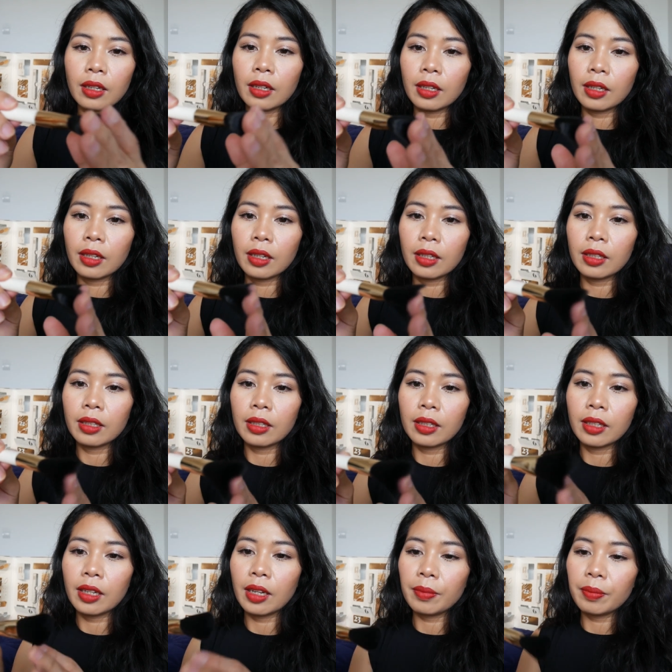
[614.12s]
And
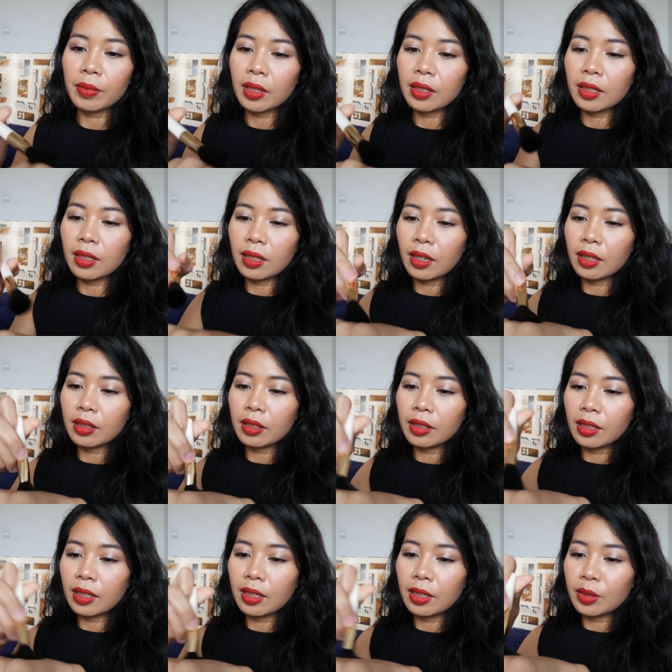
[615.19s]
yep, that's another
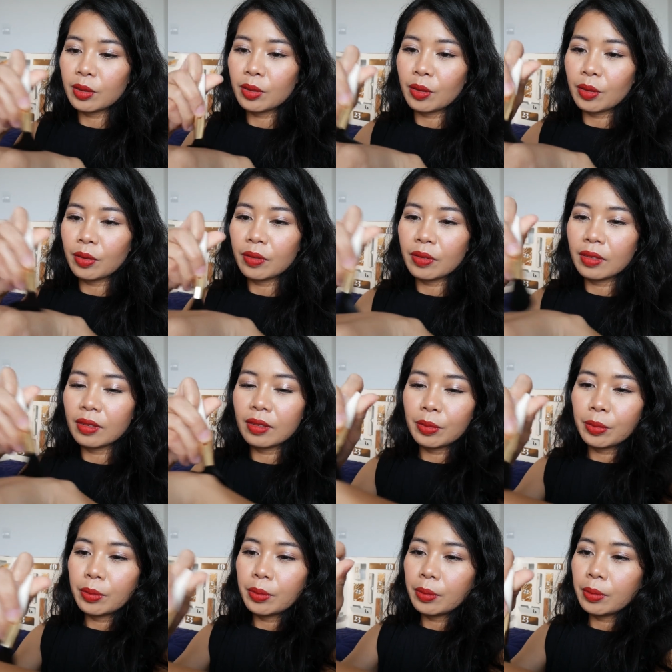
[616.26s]
really soft.
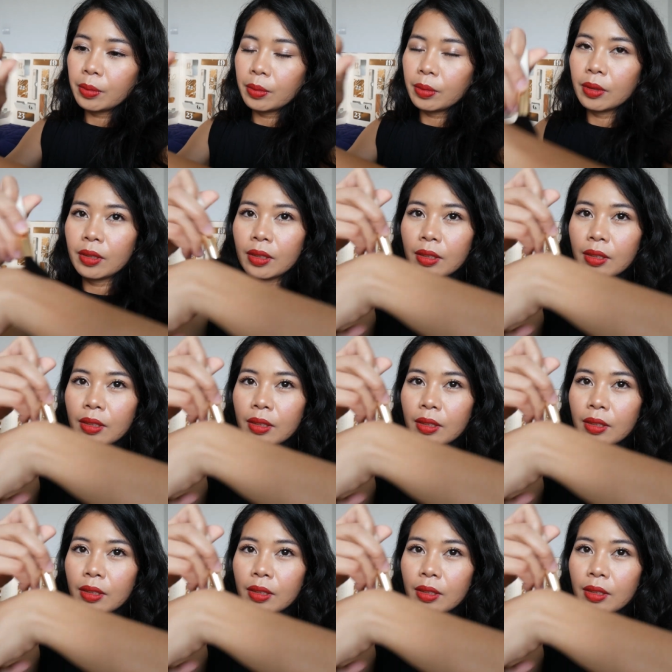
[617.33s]
Ooh.